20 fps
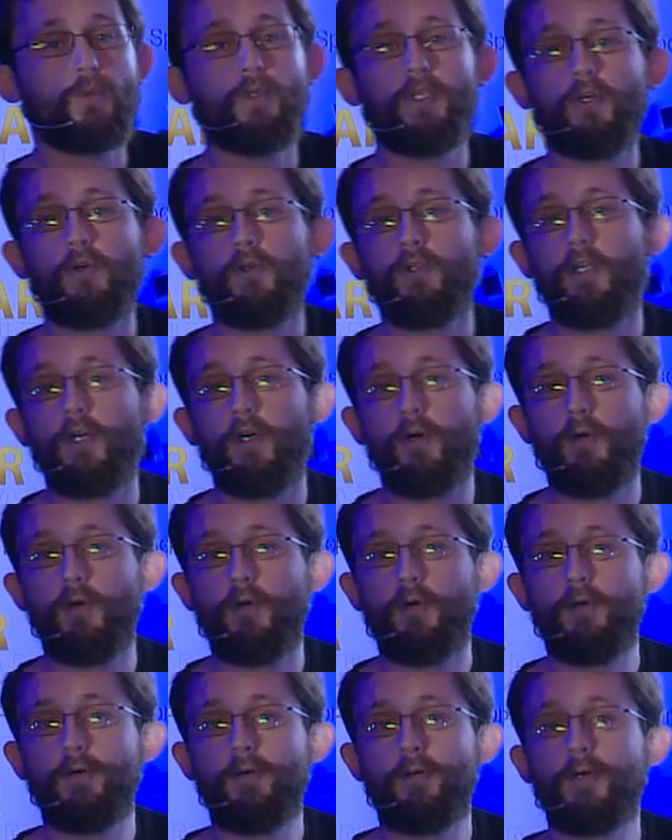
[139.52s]
we don't know
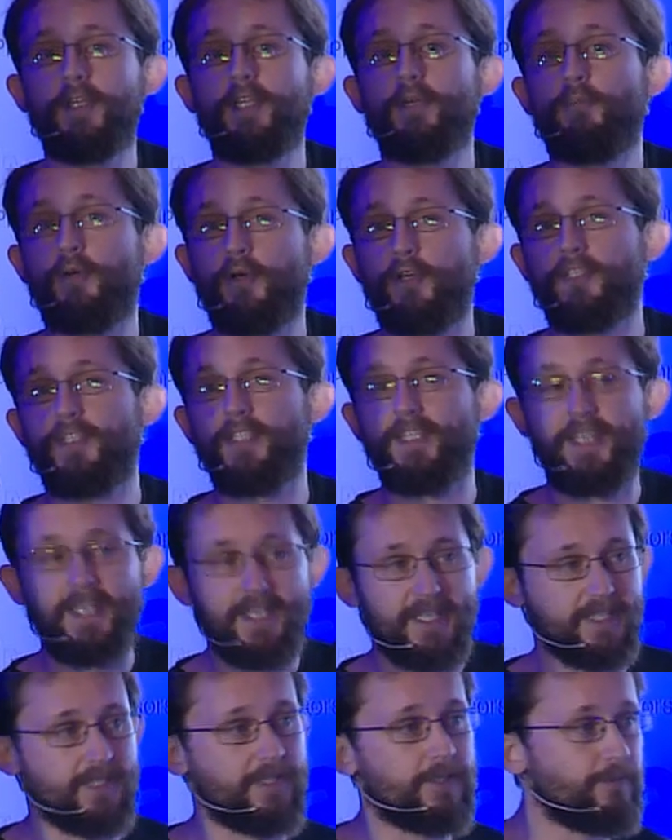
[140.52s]
what a person
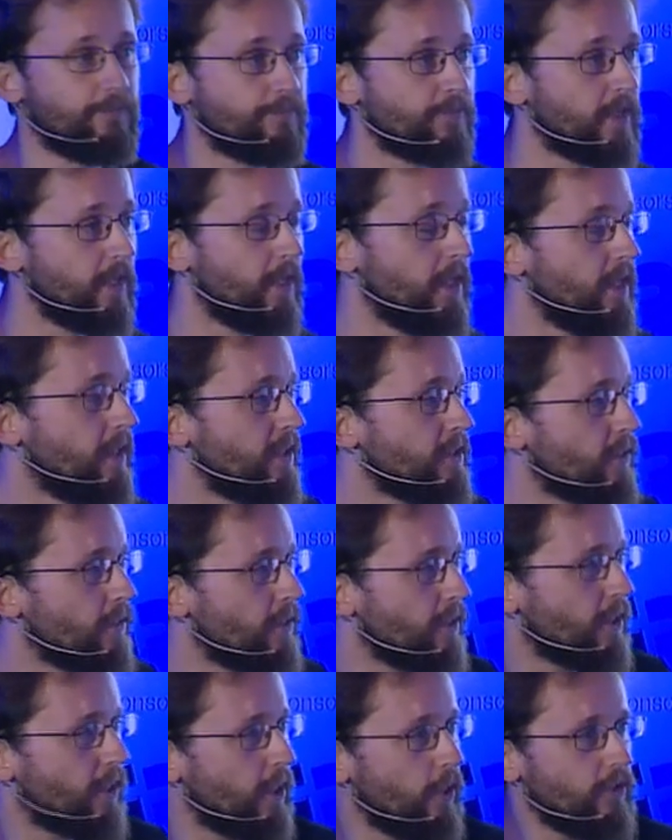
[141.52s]
is. So
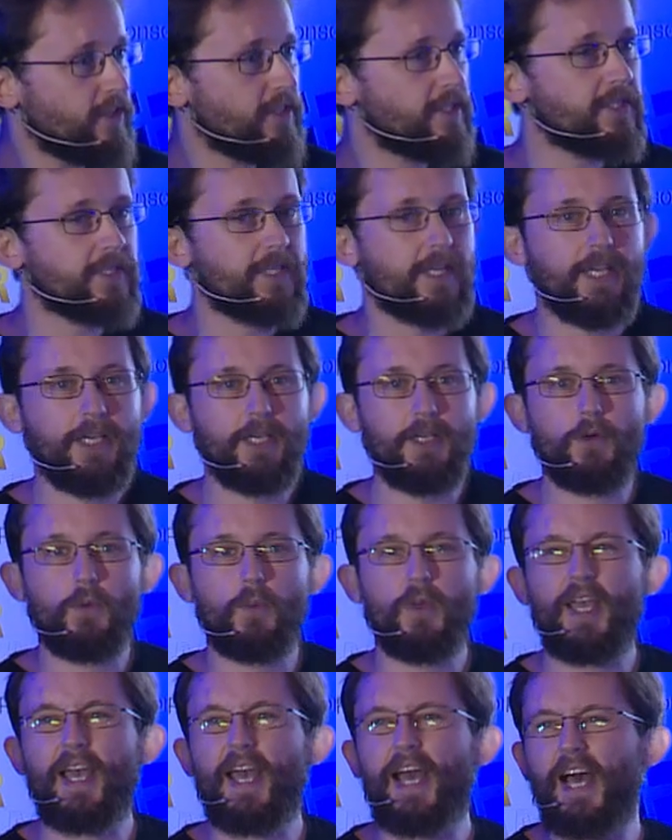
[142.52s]
the closest thing
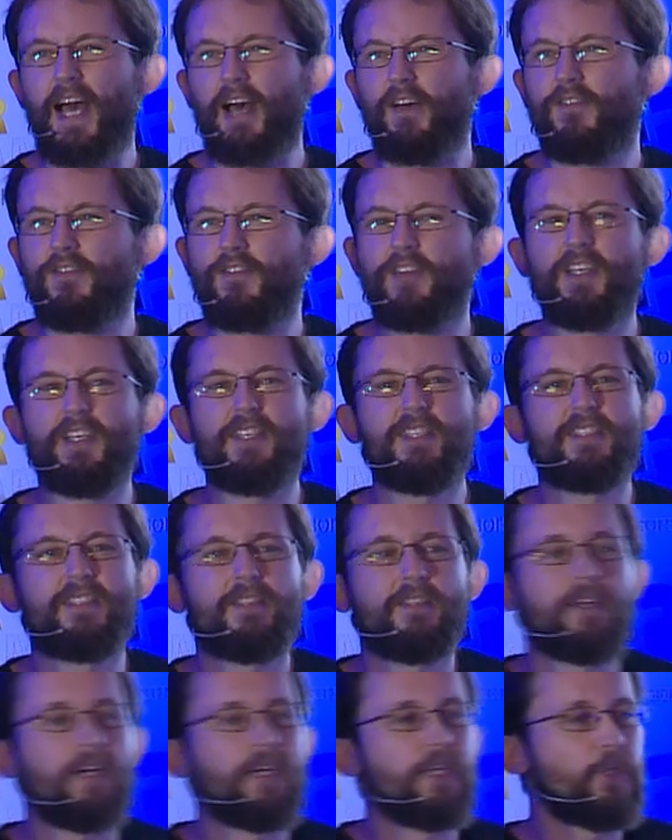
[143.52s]
we have is
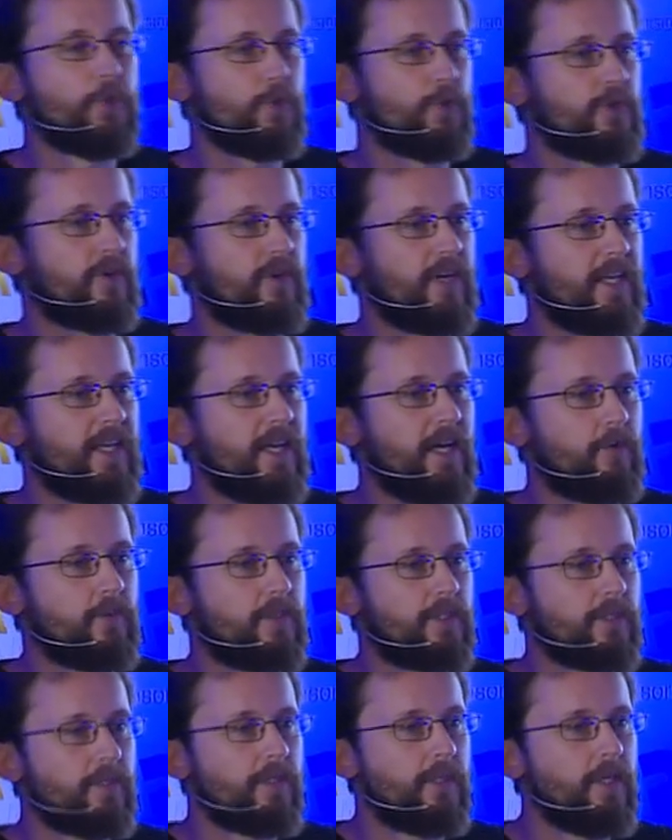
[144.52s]
a user
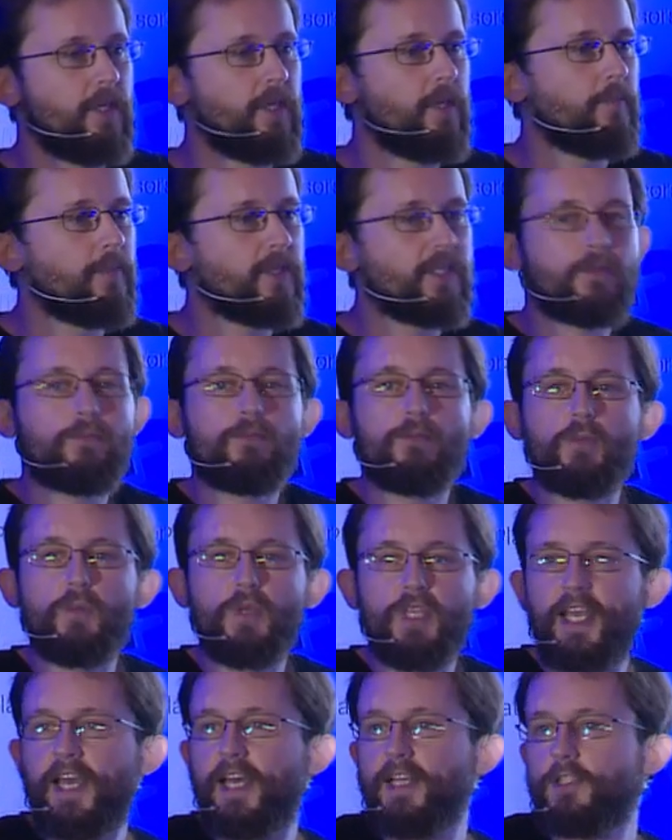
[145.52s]
account. But we
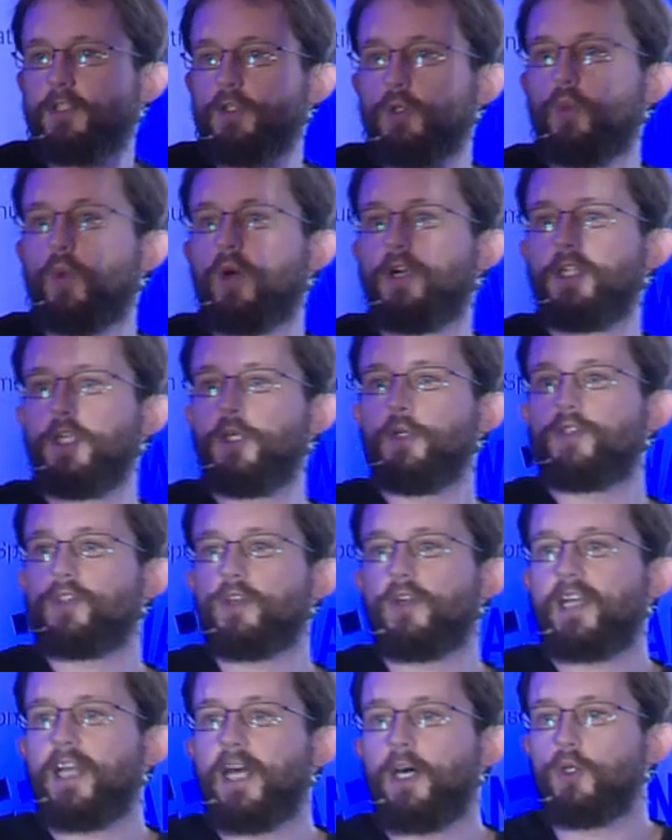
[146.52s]
can't do one
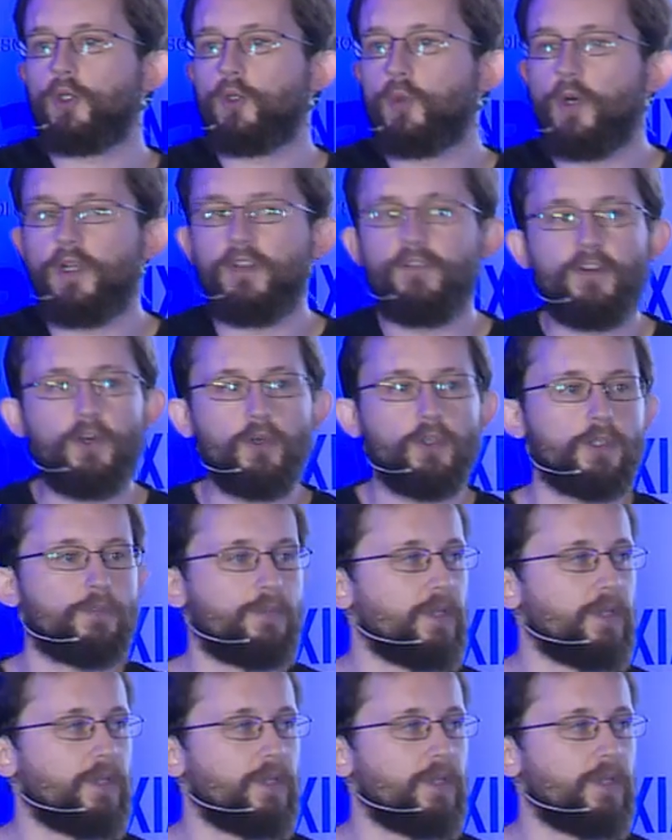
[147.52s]
user account, one vote